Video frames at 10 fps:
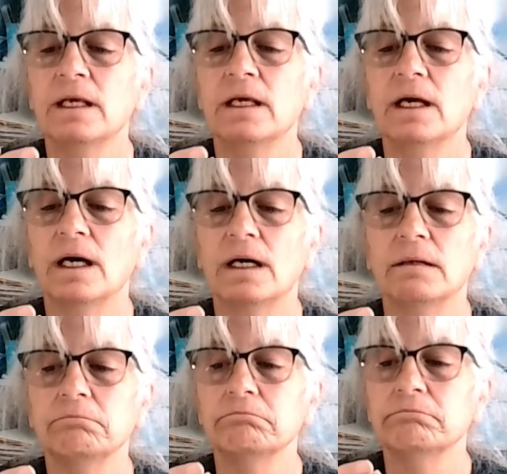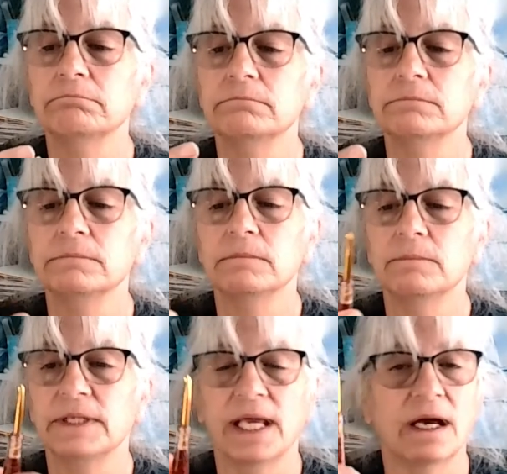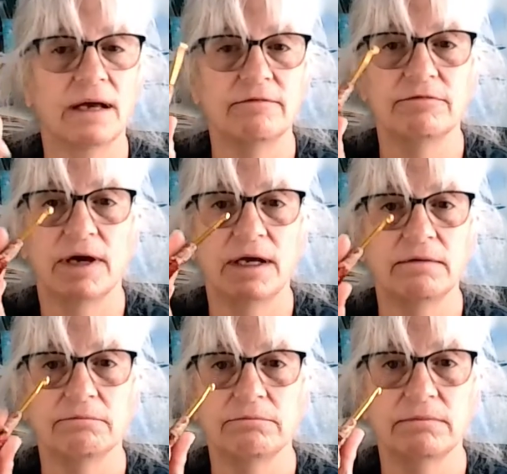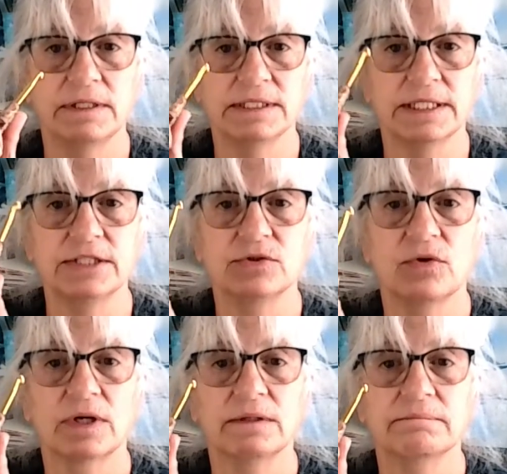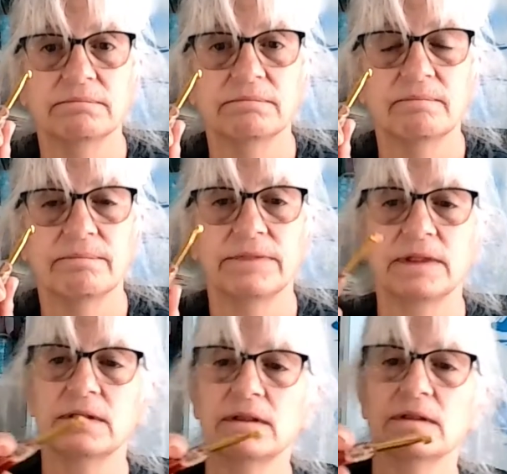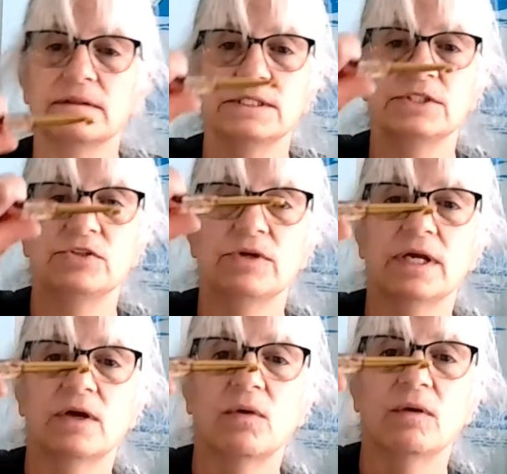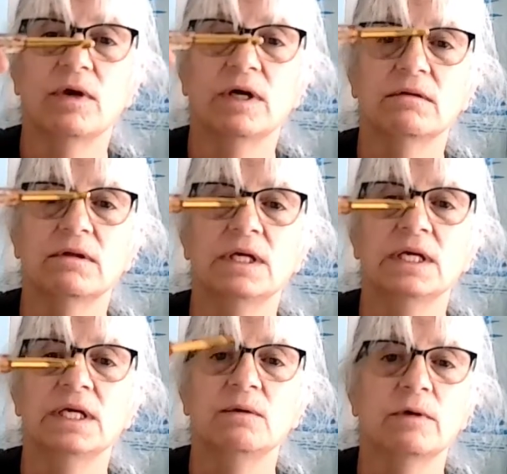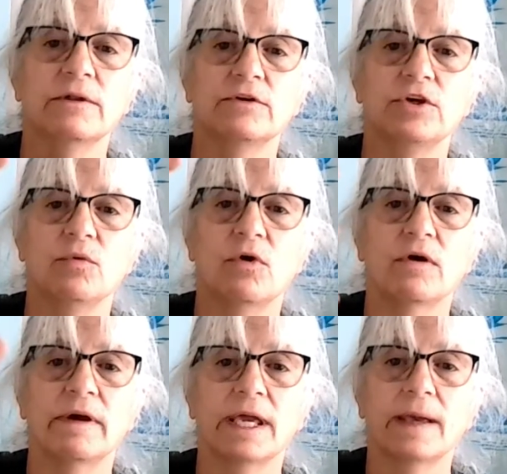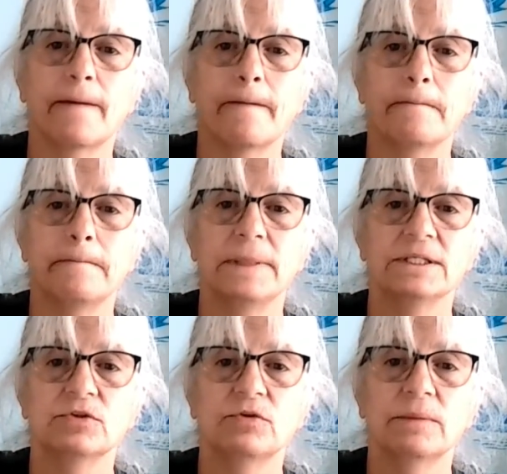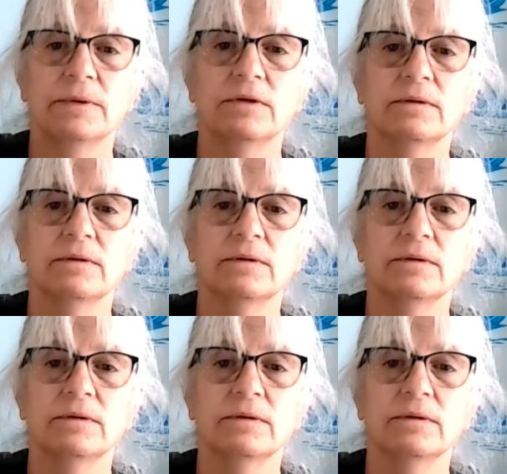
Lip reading: But yeah, it's a nice hook. It sits in your hand quite well, whether you are a pencil gripper